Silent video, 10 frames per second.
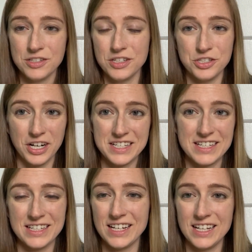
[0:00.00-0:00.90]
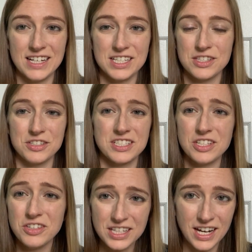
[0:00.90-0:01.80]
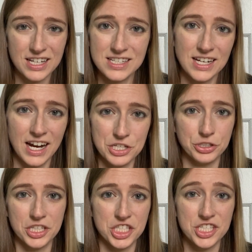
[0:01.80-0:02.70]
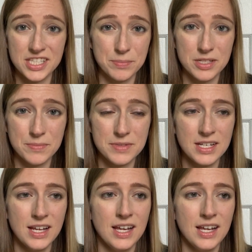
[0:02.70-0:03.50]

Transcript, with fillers: So dry skin, headaches, thirst, it's all like kind of dehydration symptoms.